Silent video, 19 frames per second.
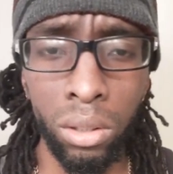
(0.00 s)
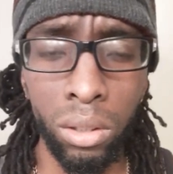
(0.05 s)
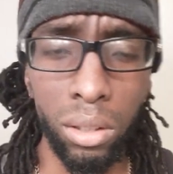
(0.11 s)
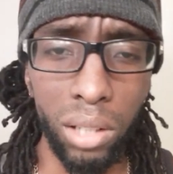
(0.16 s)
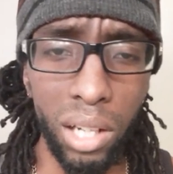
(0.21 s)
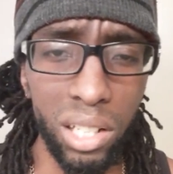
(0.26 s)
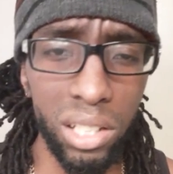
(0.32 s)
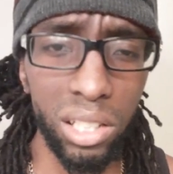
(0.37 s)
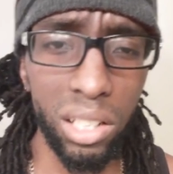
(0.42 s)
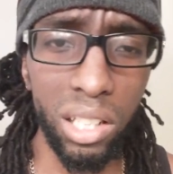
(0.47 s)

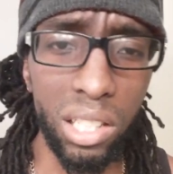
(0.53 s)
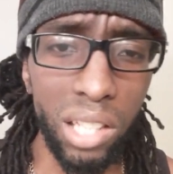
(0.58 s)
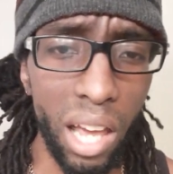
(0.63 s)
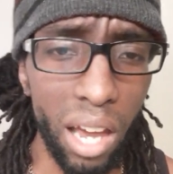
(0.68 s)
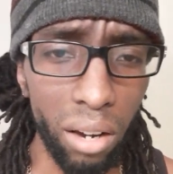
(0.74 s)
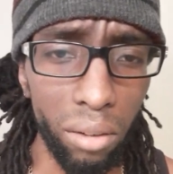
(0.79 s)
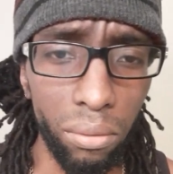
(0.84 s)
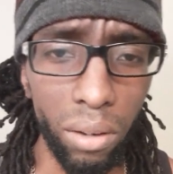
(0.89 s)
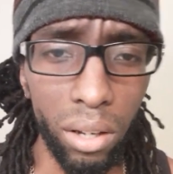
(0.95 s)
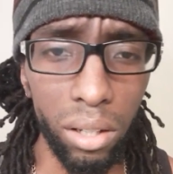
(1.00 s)
That shit is
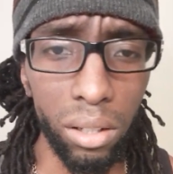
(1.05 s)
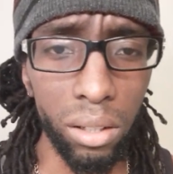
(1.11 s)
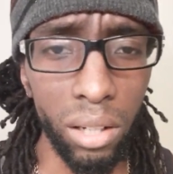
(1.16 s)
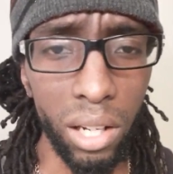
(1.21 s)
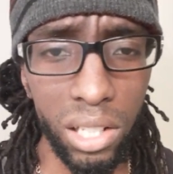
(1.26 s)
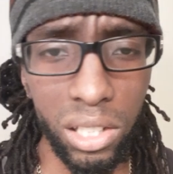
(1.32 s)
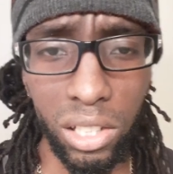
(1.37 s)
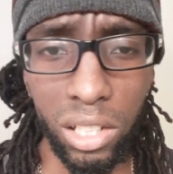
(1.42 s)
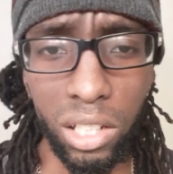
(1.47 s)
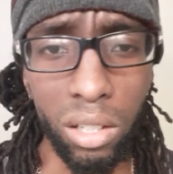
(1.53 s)
aggravating. That
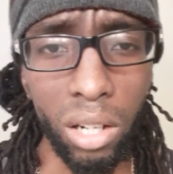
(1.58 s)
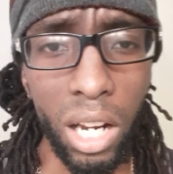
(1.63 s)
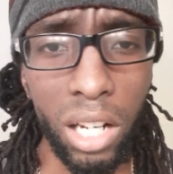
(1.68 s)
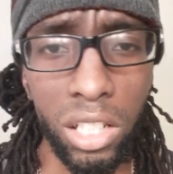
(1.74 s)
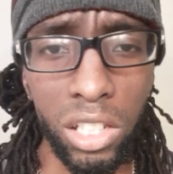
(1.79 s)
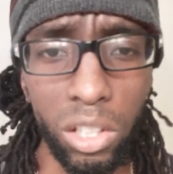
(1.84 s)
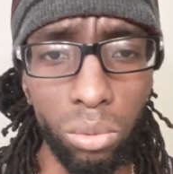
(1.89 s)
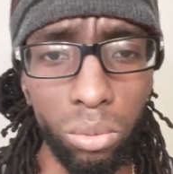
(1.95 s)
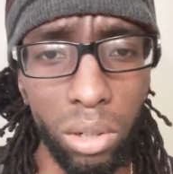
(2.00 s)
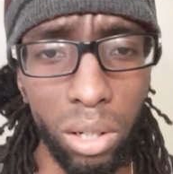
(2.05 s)

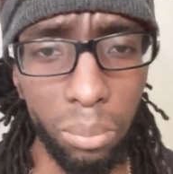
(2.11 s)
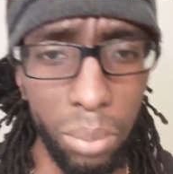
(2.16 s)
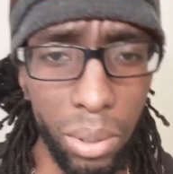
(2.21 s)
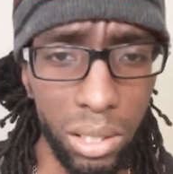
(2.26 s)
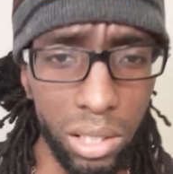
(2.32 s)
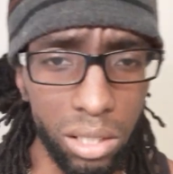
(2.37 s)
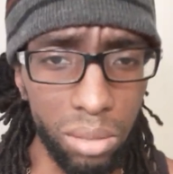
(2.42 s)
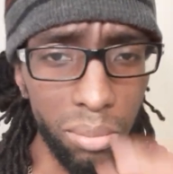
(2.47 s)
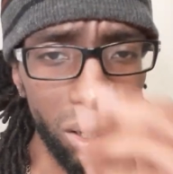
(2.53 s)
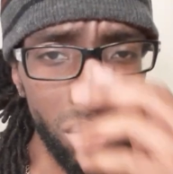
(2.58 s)
shit really
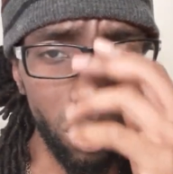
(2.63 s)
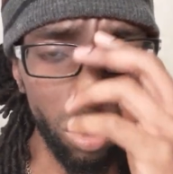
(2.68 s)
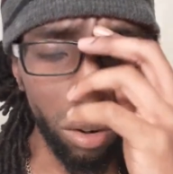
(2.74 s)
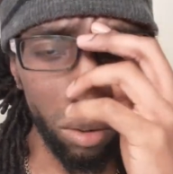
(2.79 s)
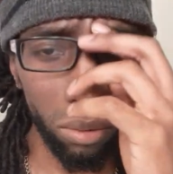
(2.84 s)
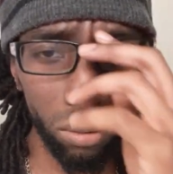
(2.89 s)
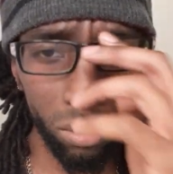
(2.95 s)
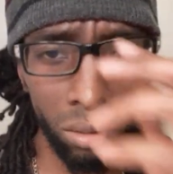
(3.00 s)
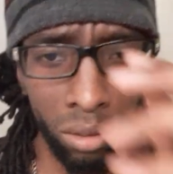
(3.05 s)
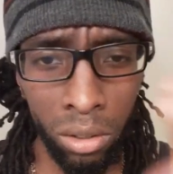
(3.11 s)
pisses me off.
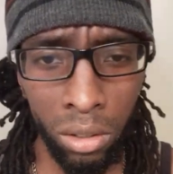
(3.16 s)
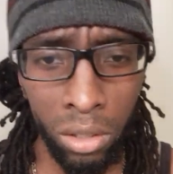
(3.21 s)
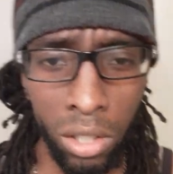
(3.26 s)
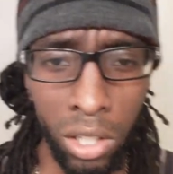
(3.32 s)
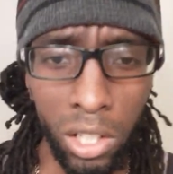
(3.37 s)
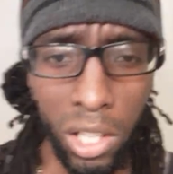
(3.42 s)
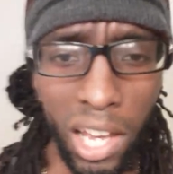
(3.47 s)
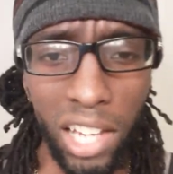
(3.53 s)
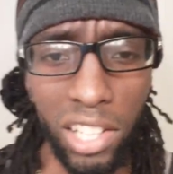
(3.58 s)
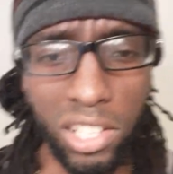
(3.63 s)

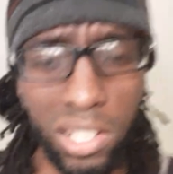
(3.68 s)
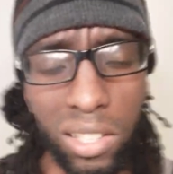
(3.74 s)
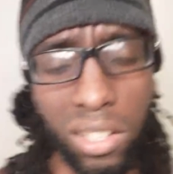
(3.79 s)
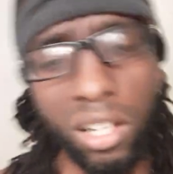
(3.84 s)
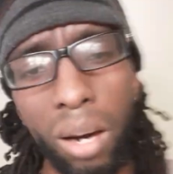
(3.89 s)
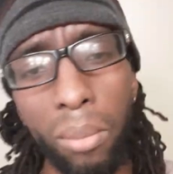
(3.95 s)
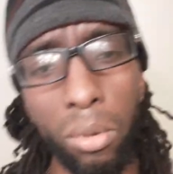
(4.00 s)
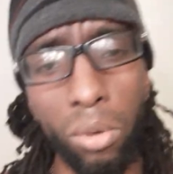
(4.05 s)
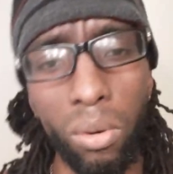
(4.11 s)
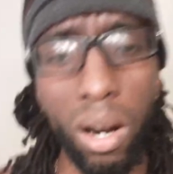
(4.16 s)
And just
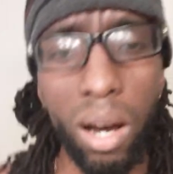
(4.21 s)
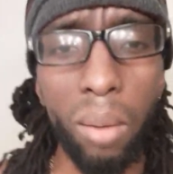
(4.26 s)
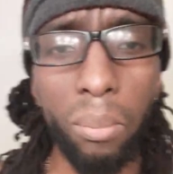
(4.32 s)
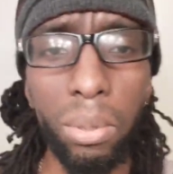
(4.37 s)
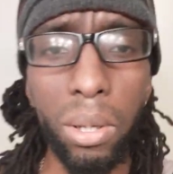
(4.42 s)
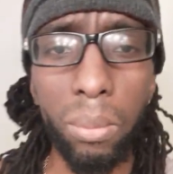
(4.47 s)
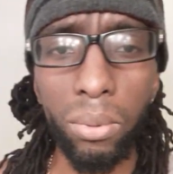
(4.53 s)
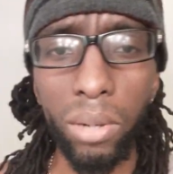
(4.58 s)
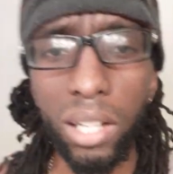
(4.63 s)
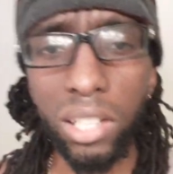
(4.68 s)
come around
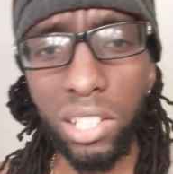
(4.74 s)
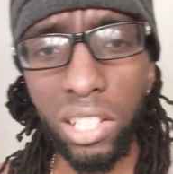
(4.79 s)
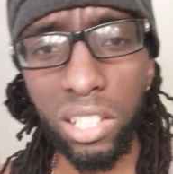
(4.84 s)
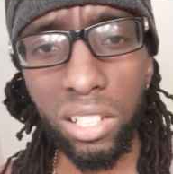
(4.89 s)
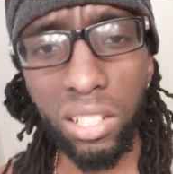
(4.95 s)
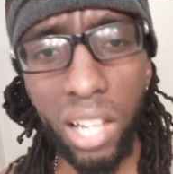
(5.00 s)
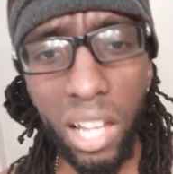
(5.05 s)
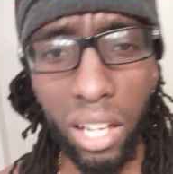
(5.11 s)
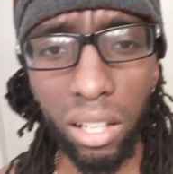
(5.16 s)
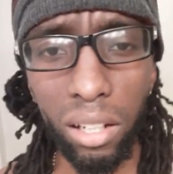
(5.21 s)
people that's just
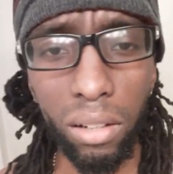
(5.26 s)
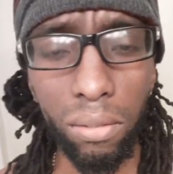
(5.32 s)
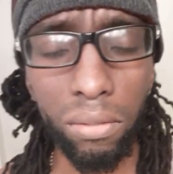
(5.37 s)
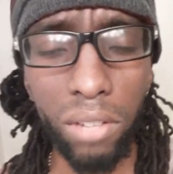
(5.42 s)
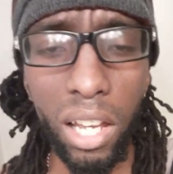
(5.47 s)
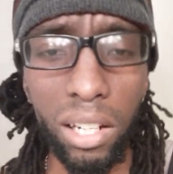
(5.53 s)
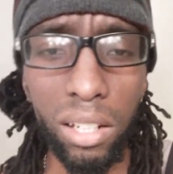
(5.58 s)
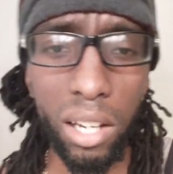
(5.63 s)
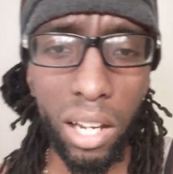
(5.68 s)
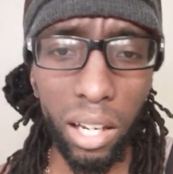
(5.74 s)
negative.
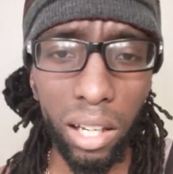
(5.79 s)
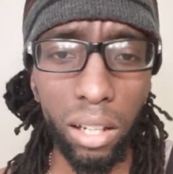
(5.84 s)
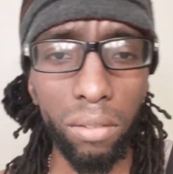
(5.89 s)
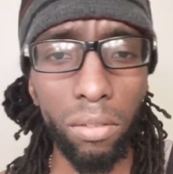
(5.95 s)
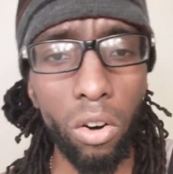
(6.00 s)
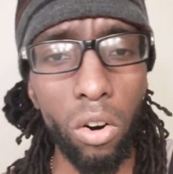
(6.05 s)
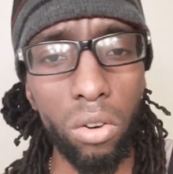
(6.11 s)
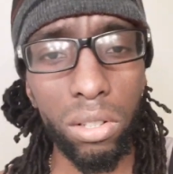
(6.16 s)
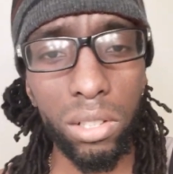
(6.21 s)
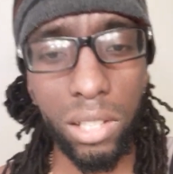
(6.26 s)
They negative
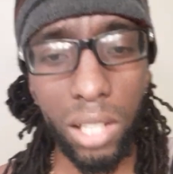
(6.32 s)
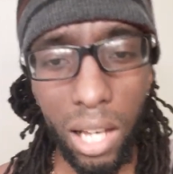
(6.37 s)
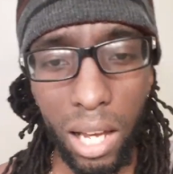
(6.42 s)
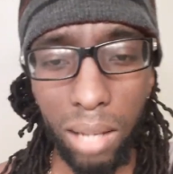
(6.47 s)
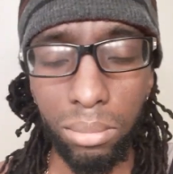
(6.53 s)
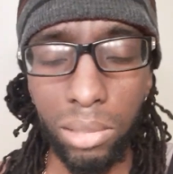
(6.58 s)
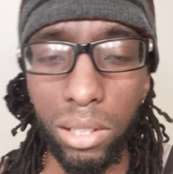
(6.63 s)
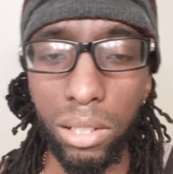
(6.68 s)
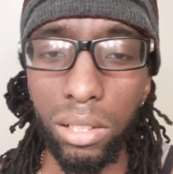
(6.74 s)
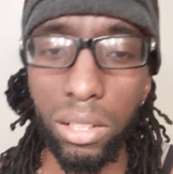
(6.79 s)
all the time.
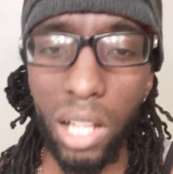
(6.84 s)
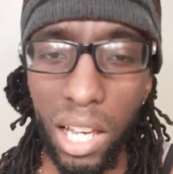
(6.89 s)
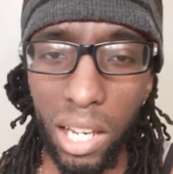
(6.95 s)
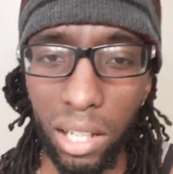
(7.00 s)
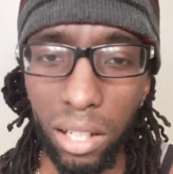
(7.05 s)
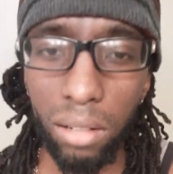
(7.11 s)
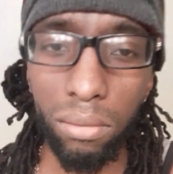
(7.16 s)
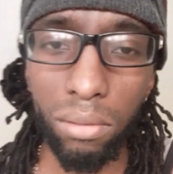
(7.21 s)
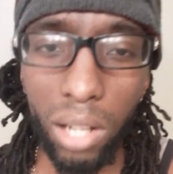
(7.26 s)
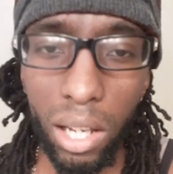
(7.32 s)
Just
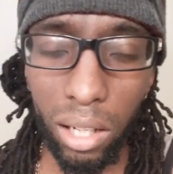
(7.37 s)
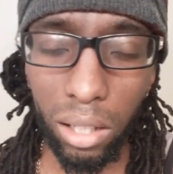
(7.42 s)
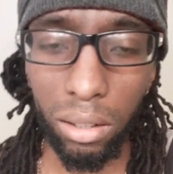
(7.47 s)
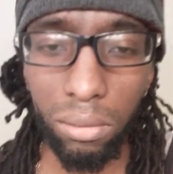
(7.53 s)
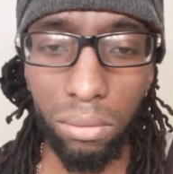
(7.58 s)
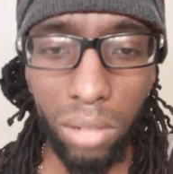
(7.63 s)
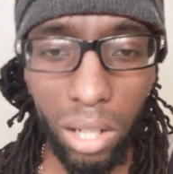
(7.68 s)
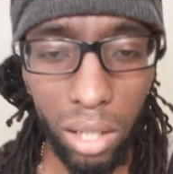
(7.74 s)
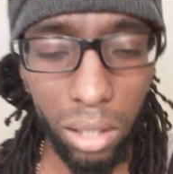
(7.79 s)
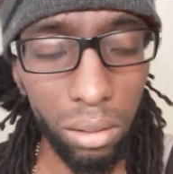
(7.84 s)
negative, negative,
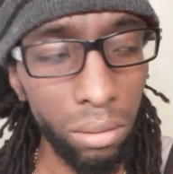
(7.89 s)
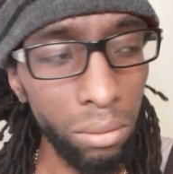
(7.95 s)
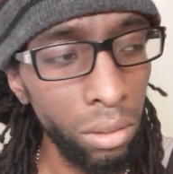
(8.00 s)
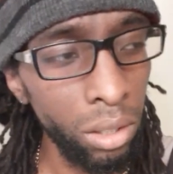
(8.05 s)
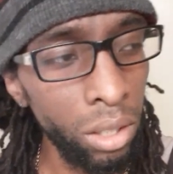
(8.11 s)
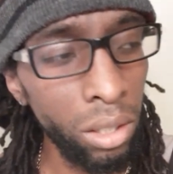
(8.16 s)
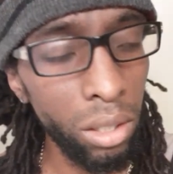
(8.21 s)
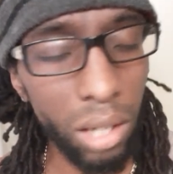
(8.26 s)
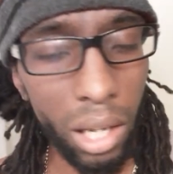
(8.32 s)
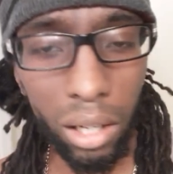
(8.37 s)
negative.
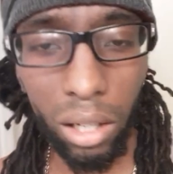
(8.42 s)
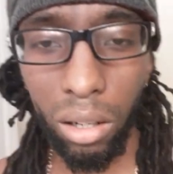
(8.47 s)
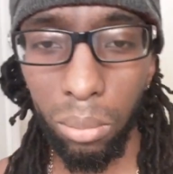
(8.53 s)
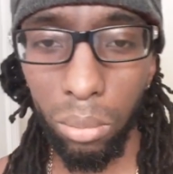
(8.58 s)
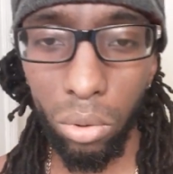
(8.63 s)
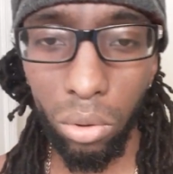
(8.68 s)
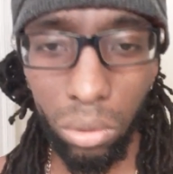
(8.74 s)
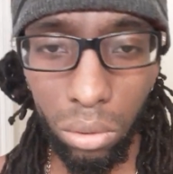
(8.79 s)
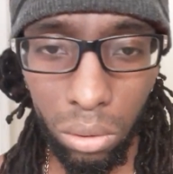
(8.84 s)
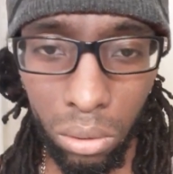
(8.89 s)
Like, come
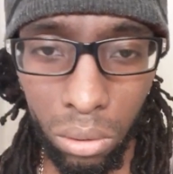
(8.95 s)
on.